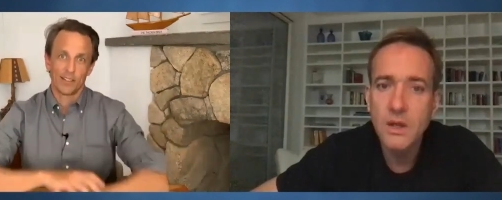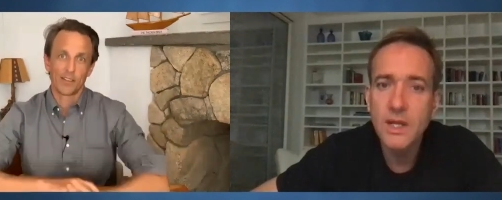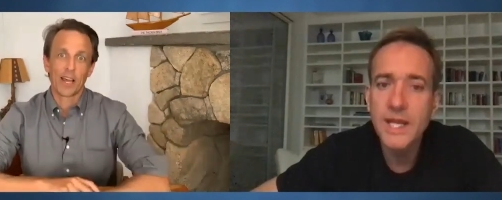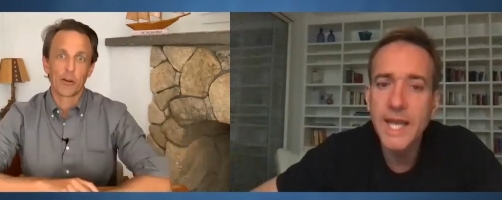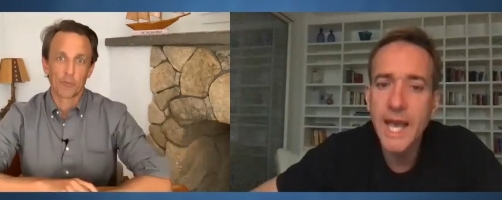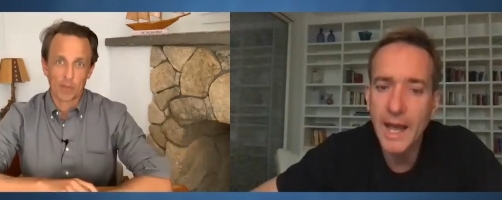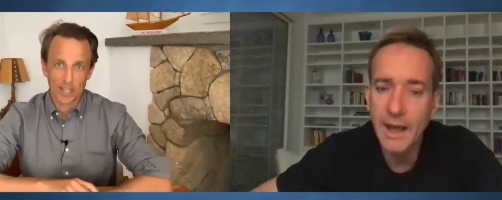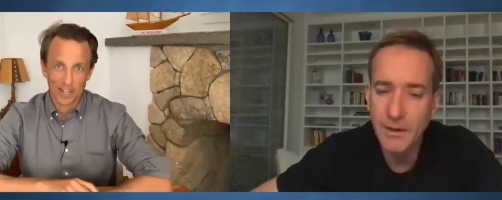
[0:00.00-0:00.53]
Speaker 1: That
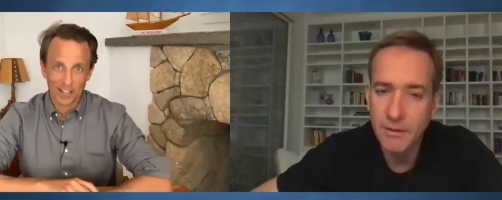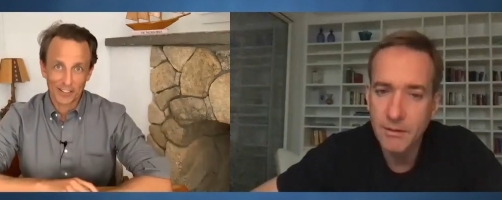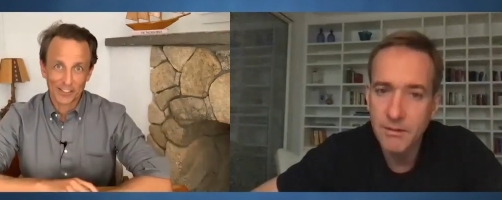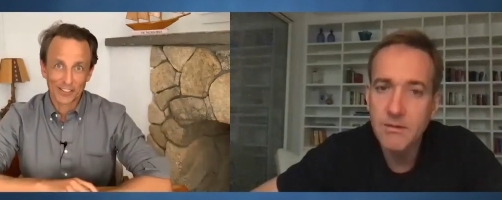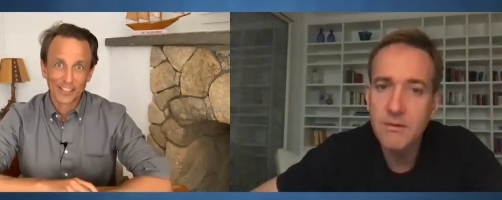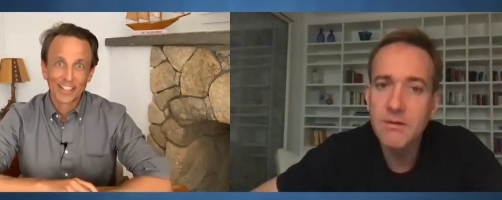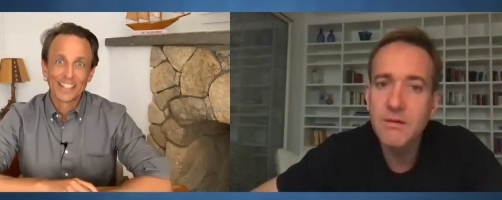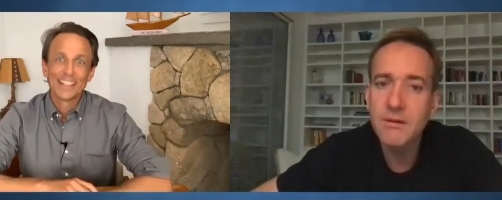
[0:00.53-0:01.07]
would be
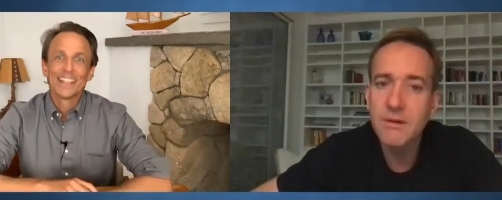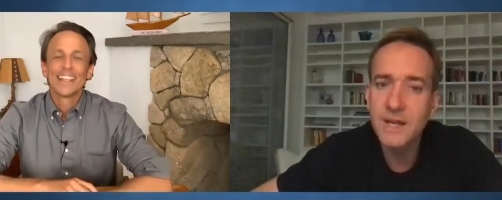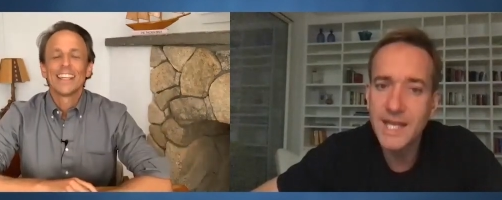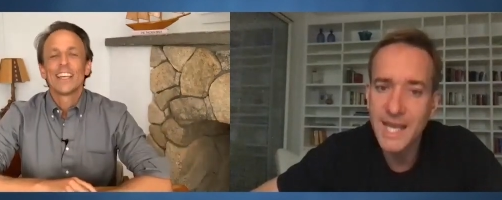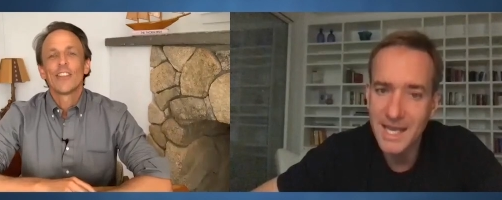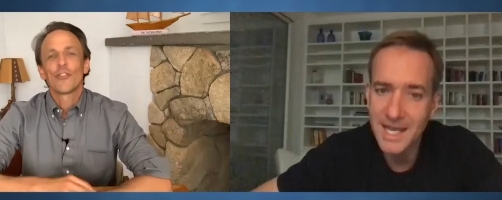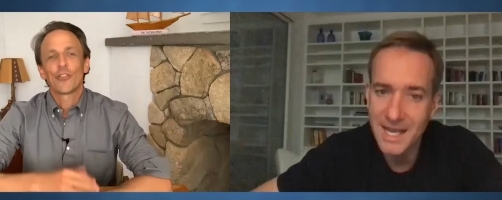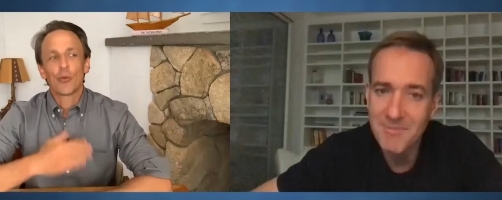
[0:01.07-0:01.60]
nice.
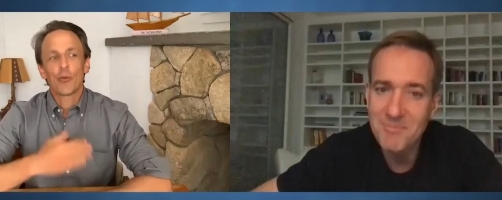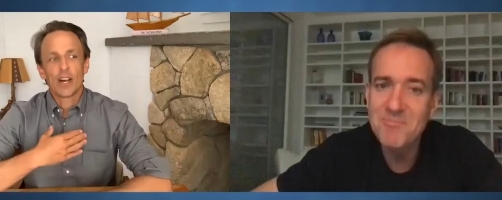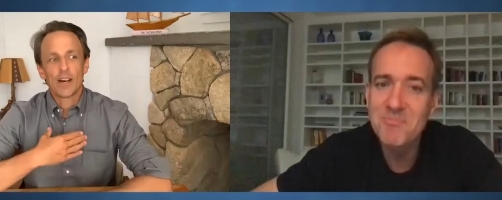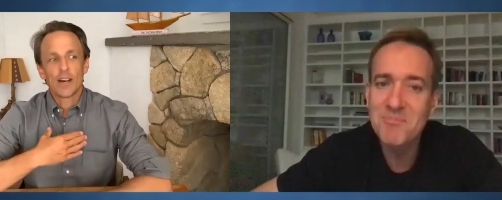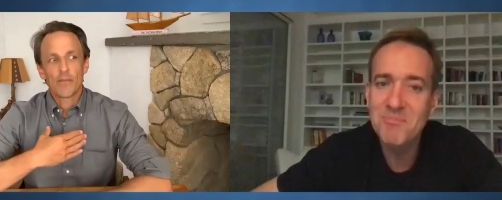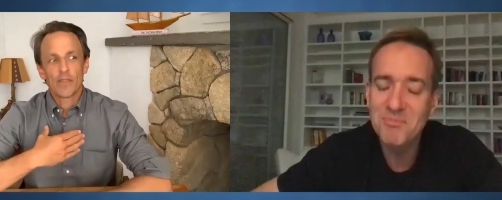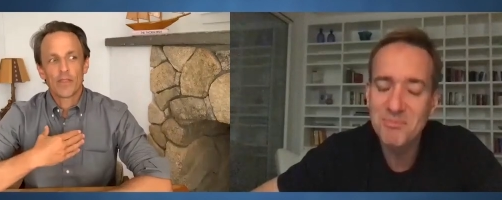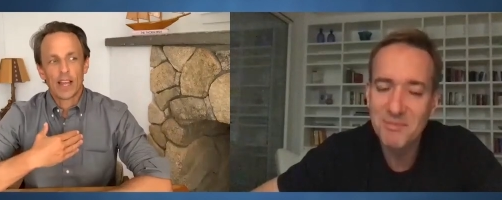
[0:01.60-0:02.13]
Yeah. So
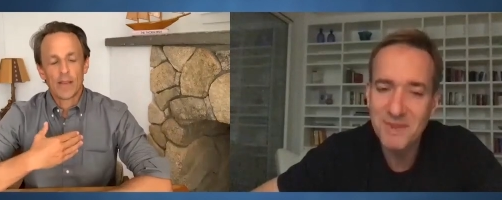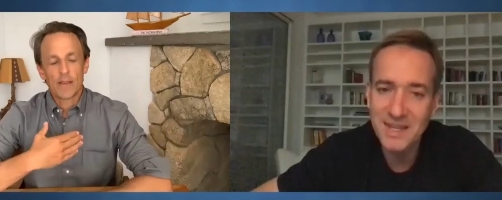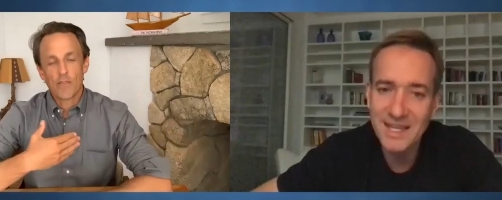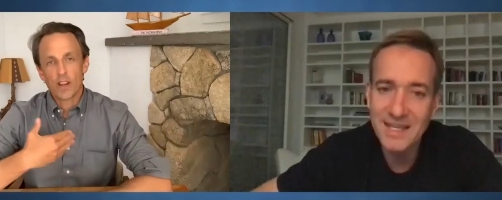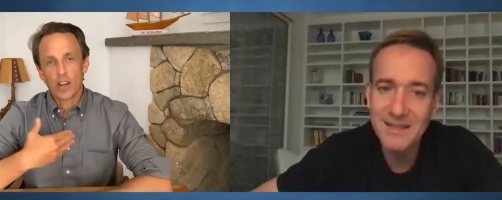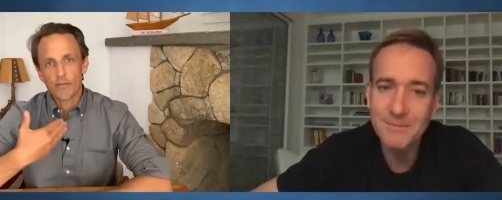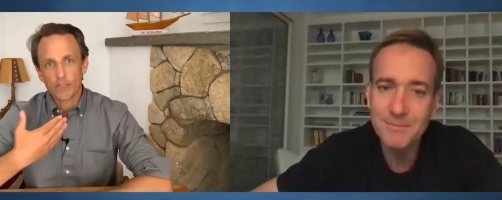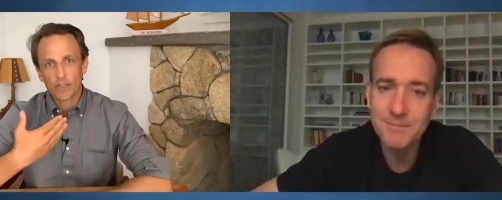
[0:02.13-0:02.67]
I'm
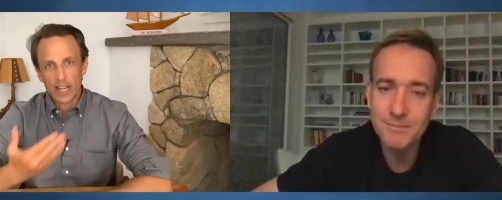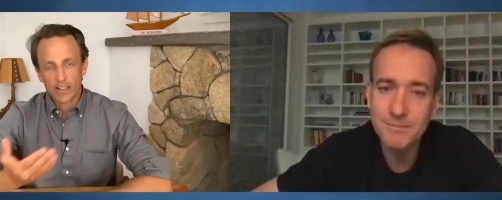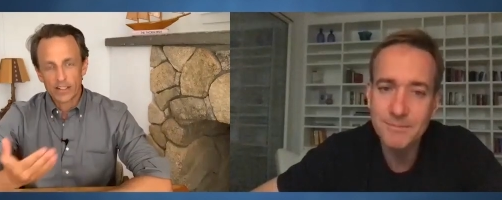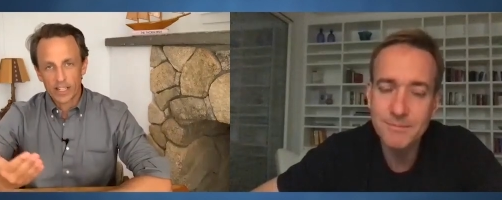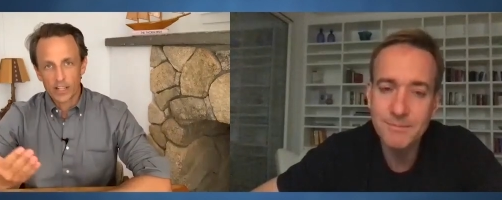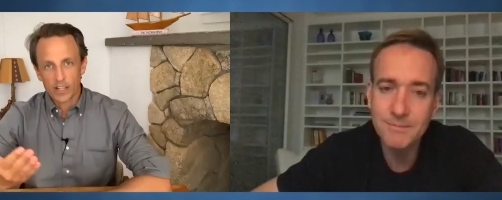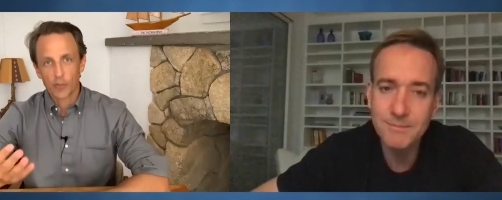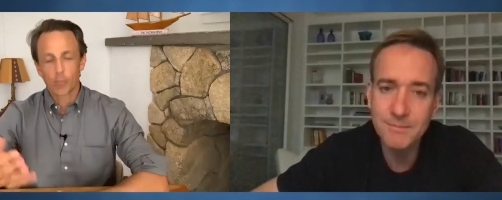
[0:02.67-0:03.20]
very
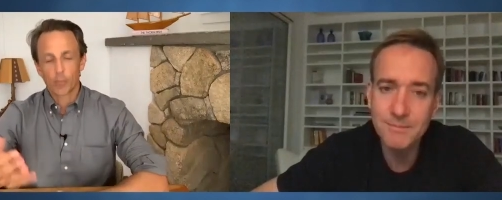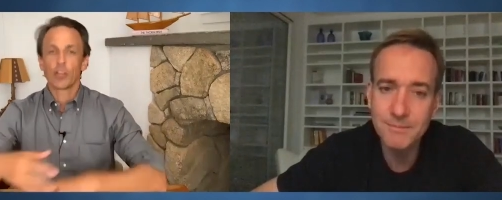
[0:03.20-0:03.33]
flattered to hear this.